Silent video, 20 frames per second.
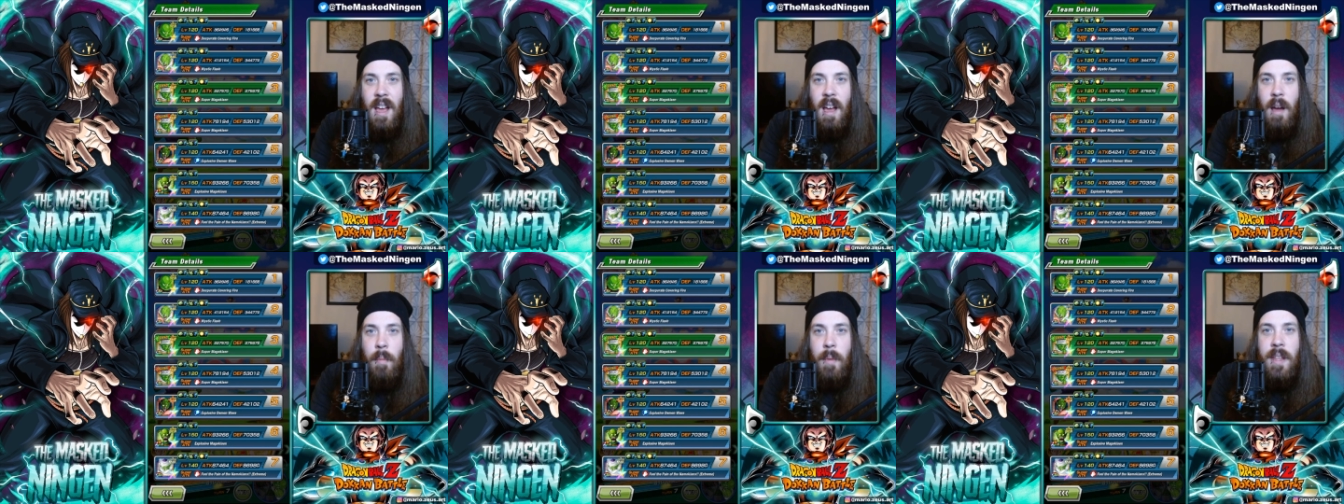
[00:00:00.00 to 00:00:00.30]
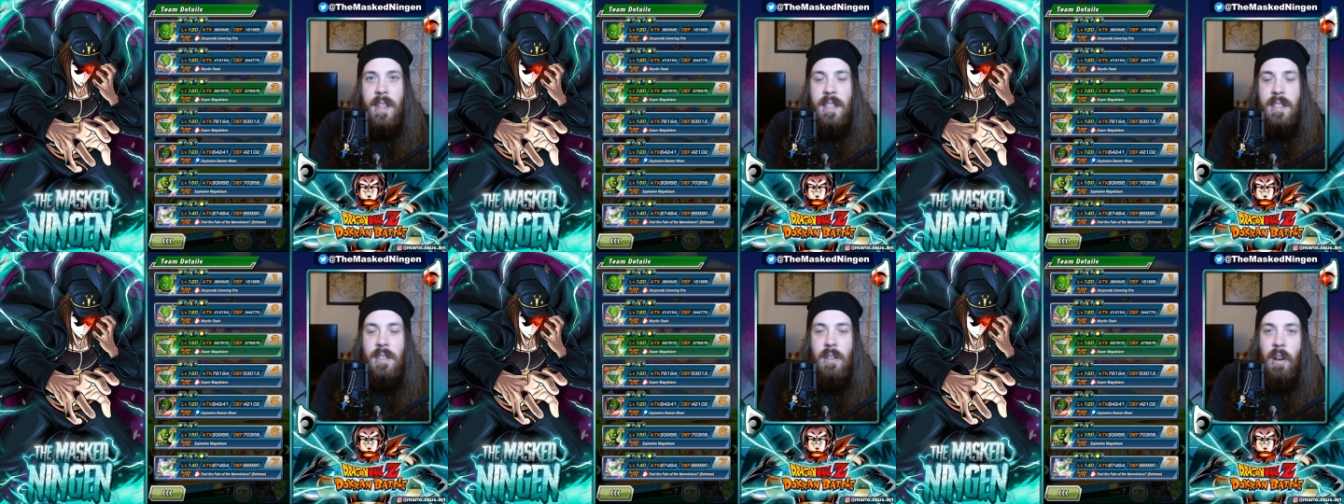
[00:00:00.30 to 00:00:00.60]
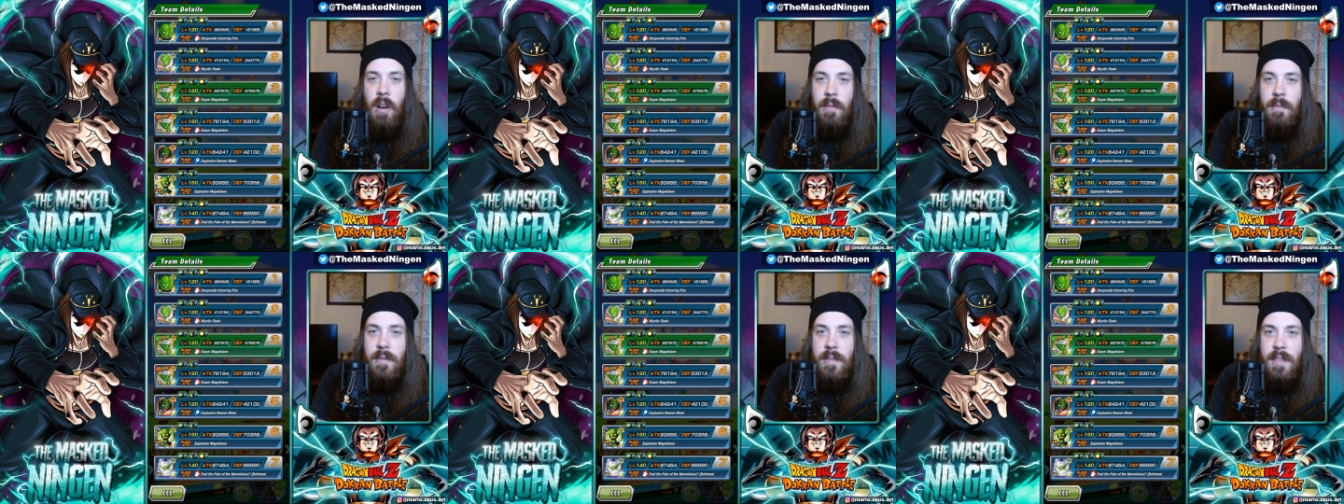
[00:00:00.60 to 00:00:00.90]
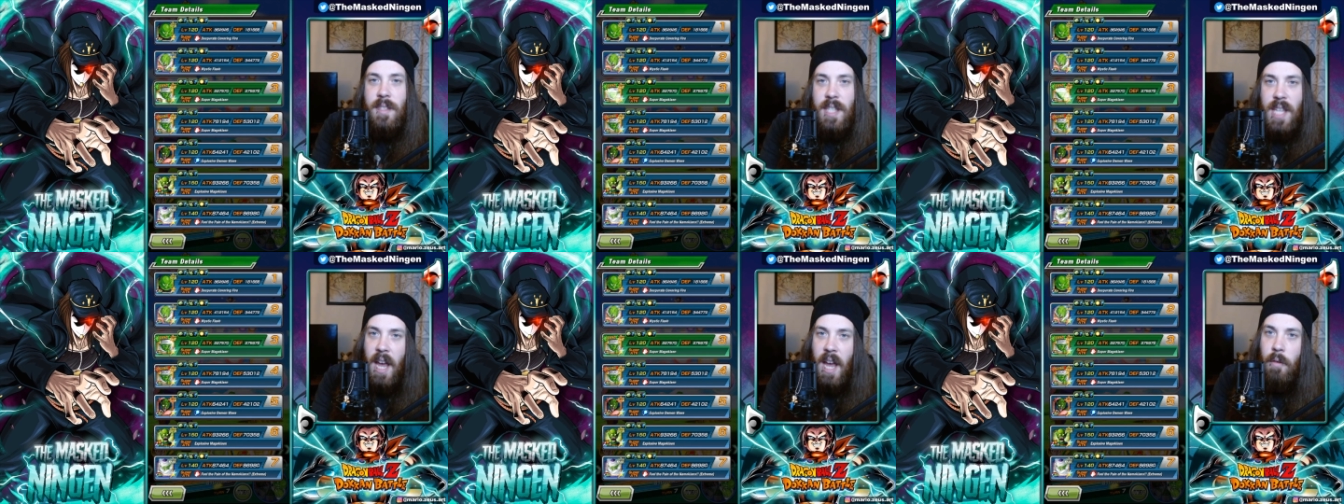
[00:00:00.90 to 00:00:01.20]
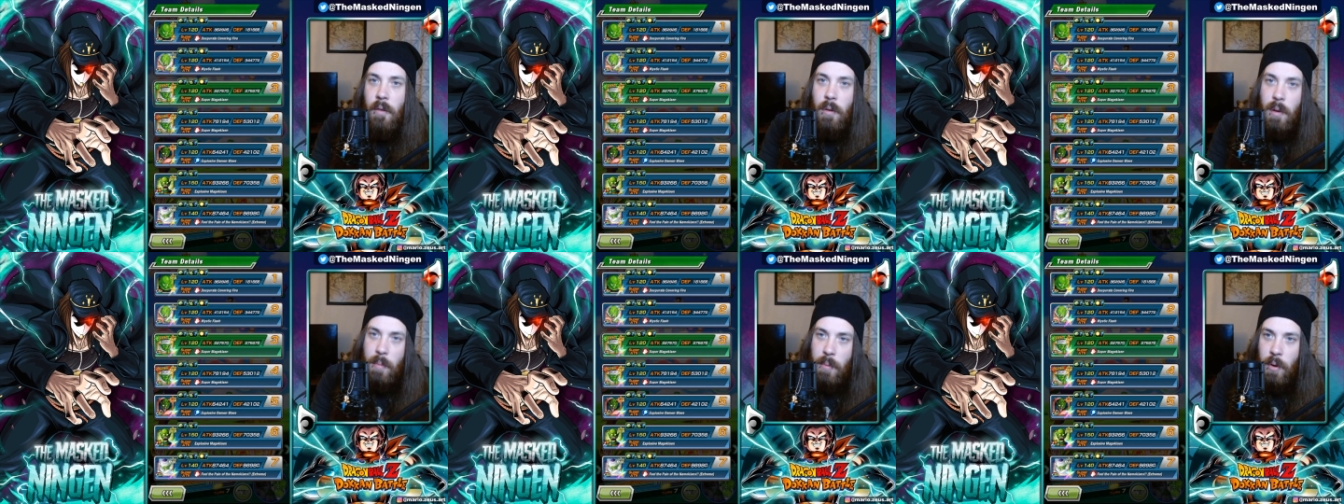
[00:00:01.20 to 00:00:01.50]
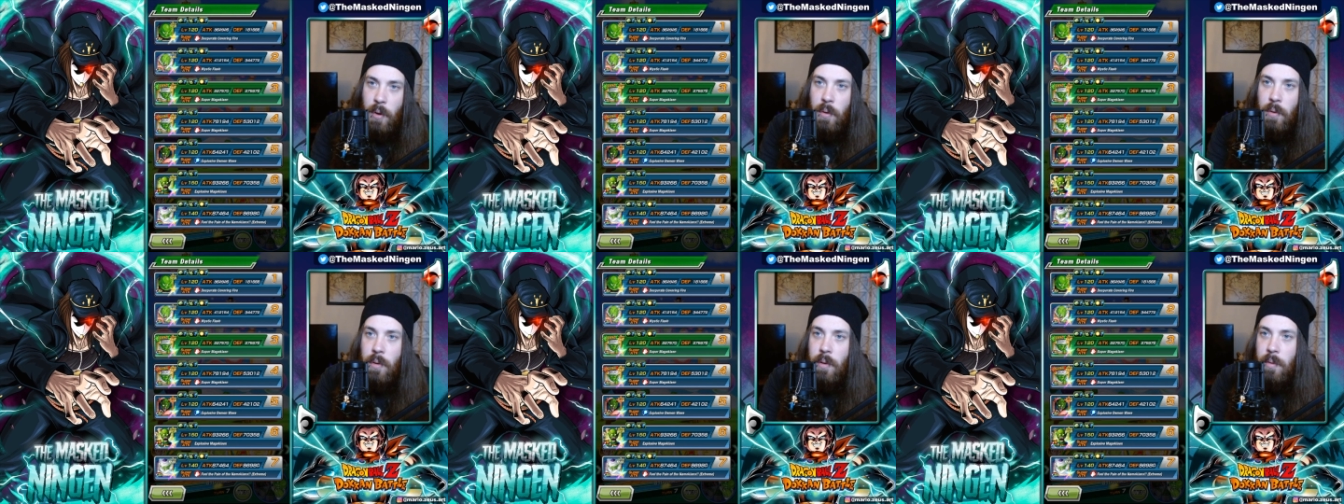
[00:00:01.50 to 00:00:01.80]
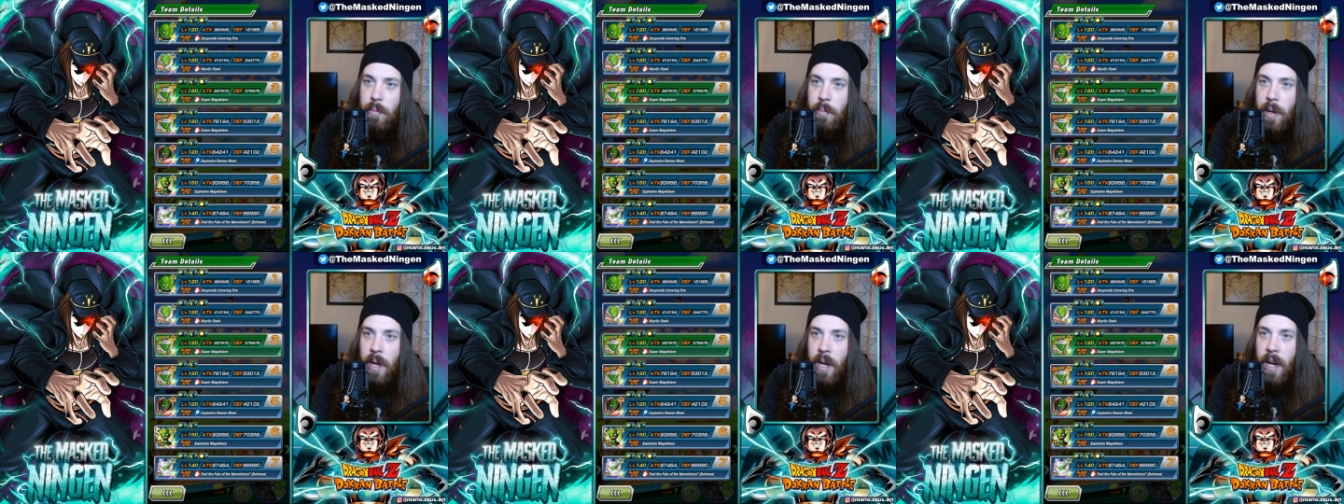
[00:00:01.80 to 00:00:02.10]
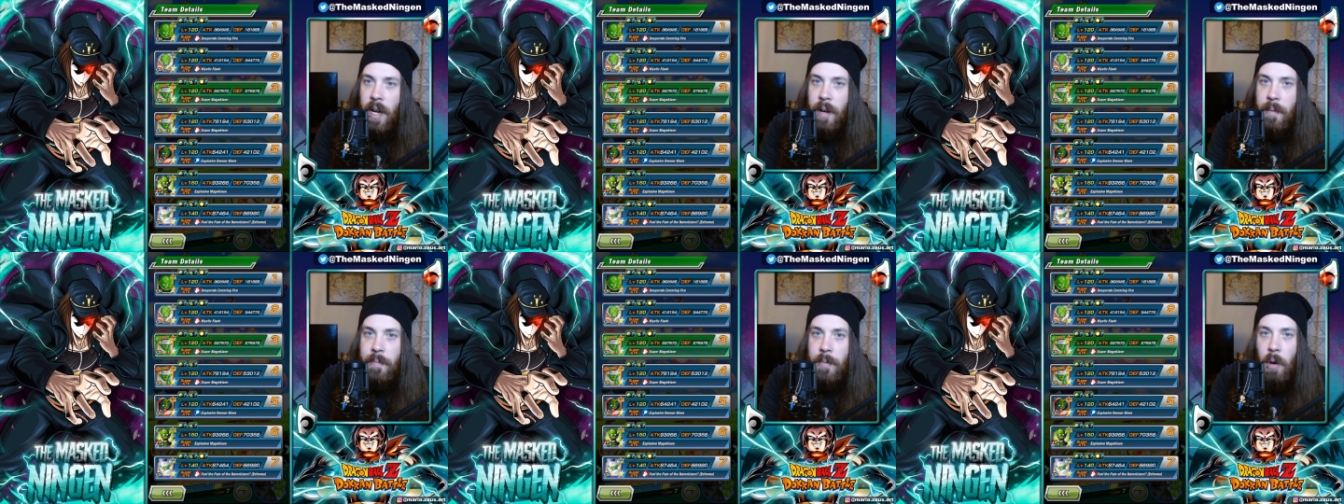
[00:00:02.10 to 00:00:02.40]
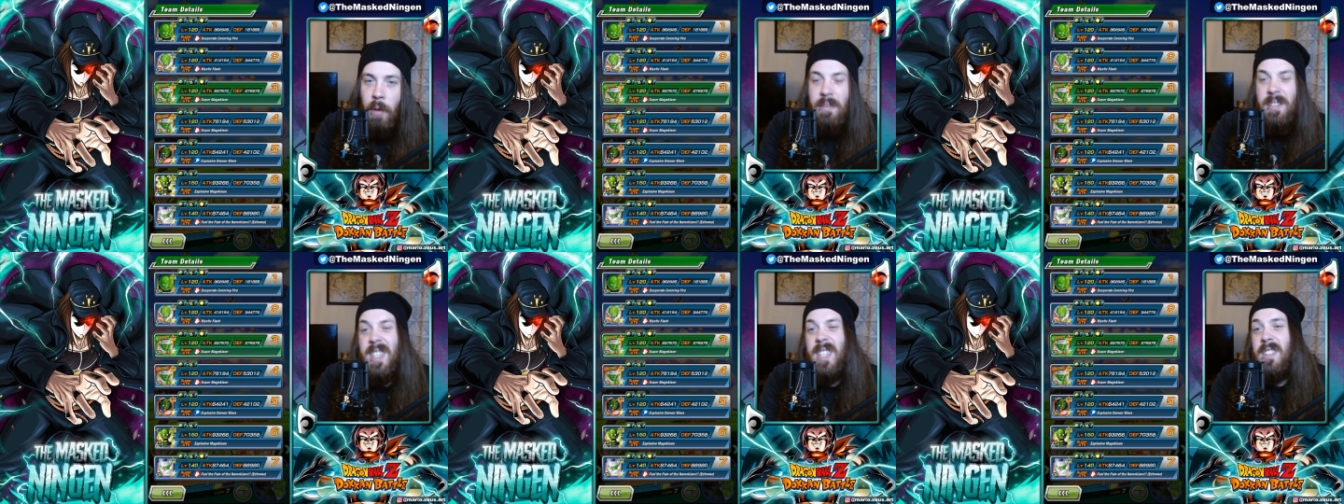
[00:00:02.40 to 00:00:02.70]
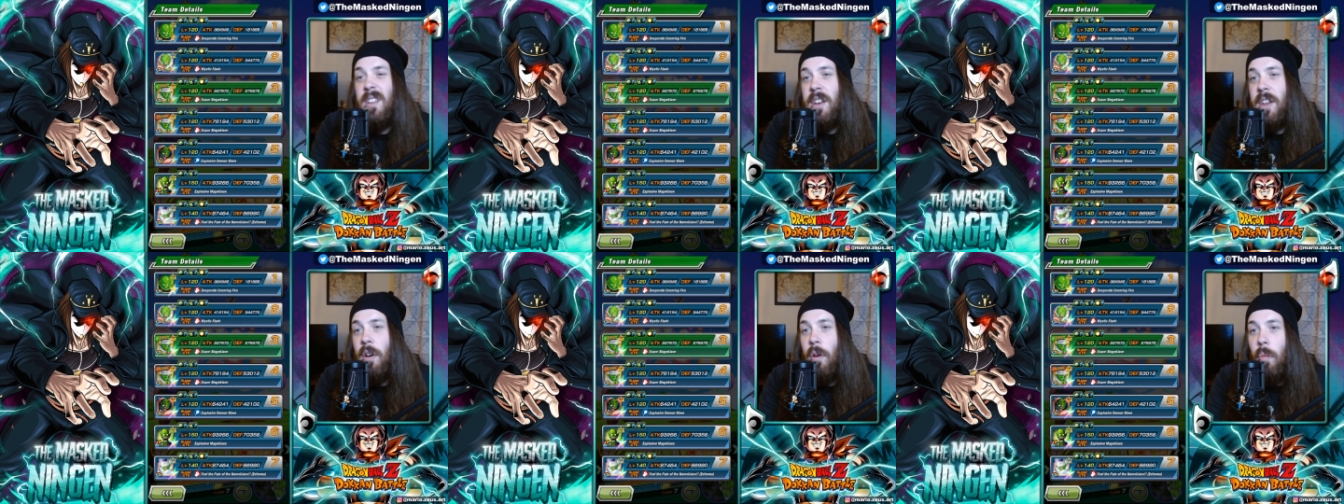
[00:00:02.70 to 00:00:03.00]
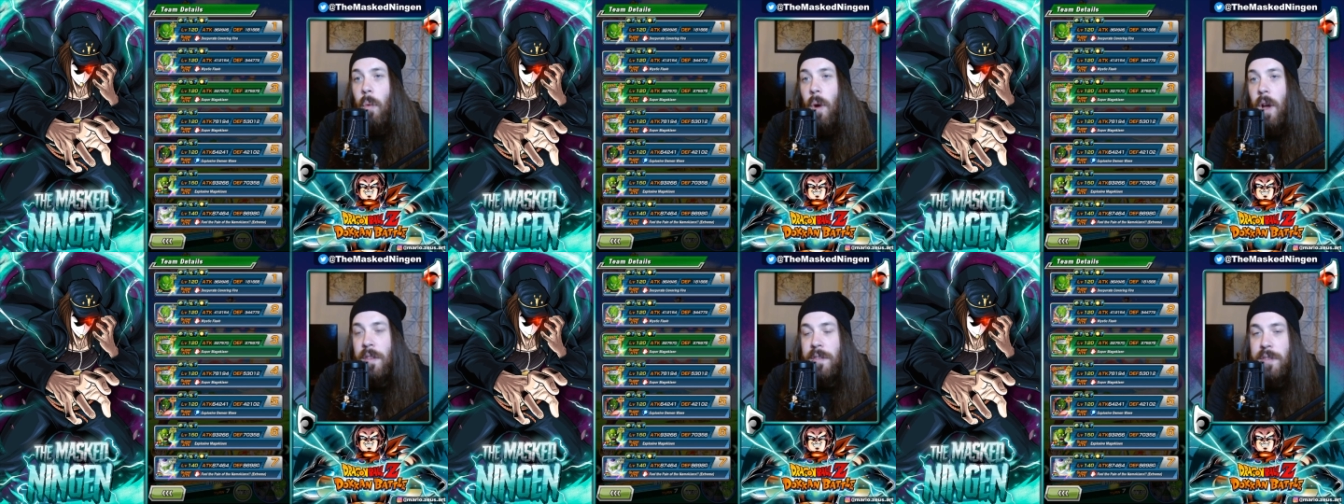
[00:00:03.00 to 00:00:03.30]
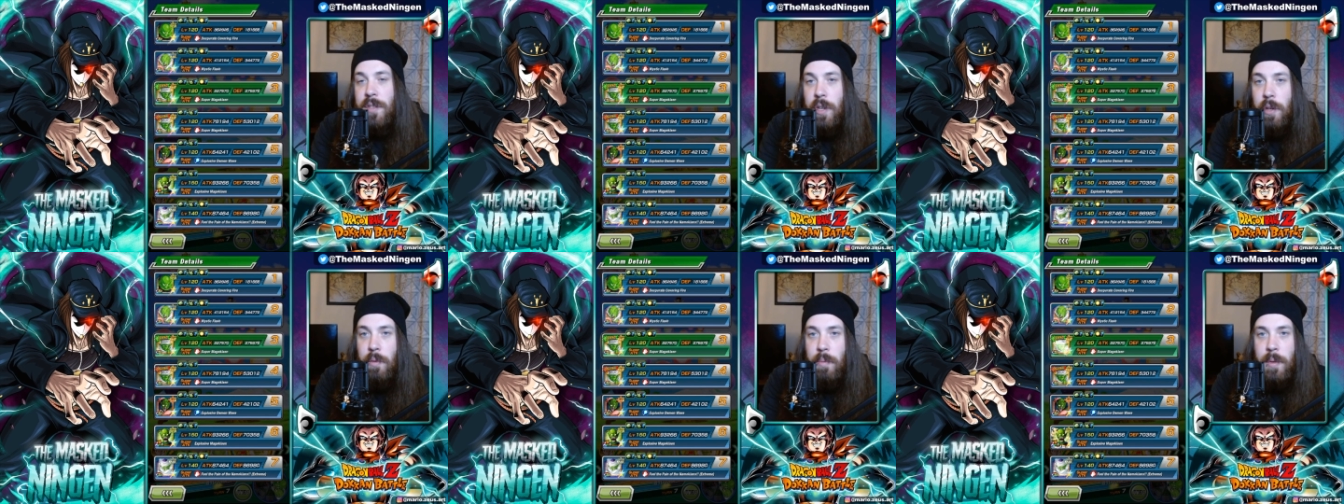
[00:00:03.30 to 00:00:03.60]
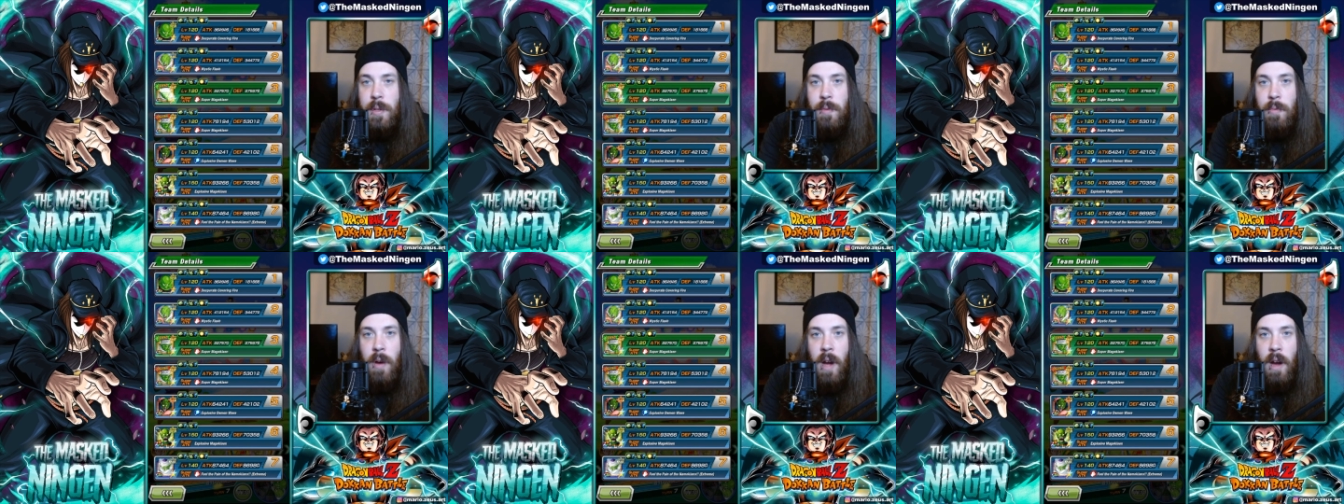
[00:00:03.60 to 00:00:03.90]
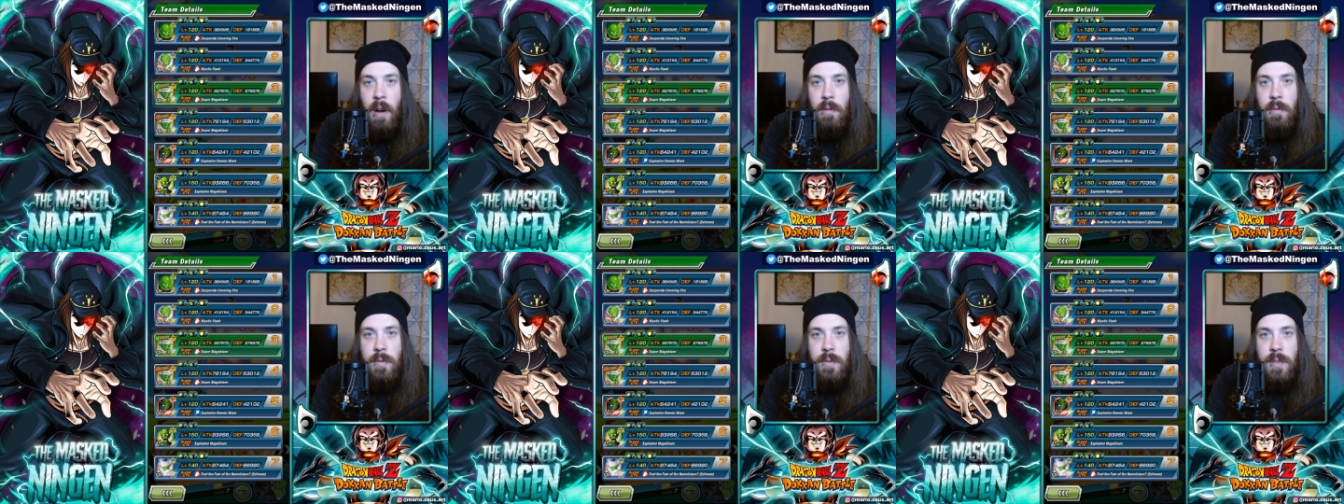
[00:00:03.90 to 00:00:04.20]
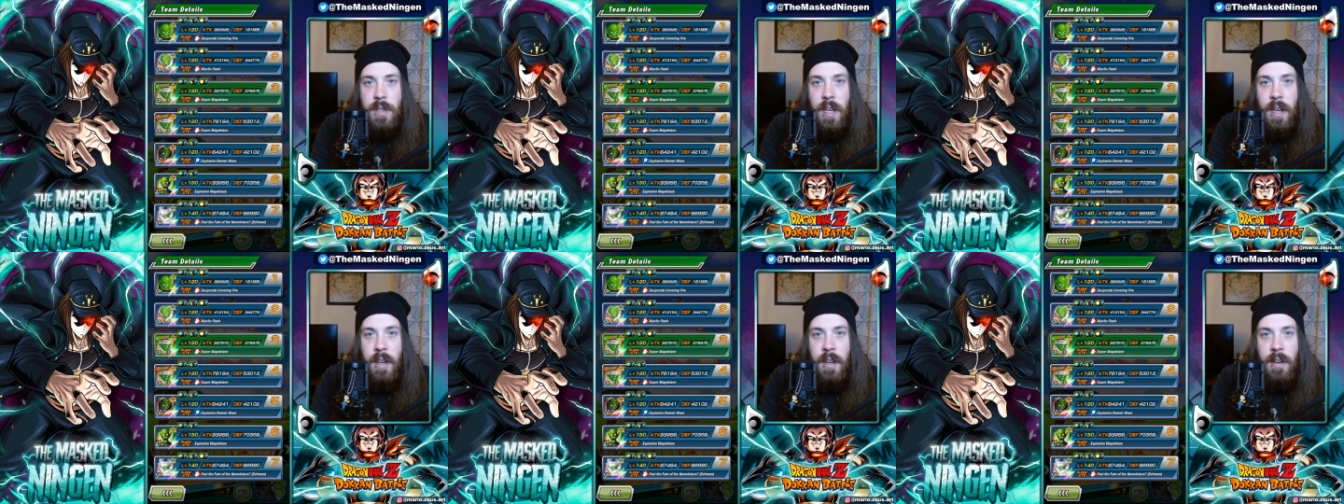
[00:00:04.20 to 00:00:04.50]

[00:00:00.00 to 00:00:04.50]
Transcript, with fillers: I mean, that's not terrible, but obviously he's only got one dupe as well, so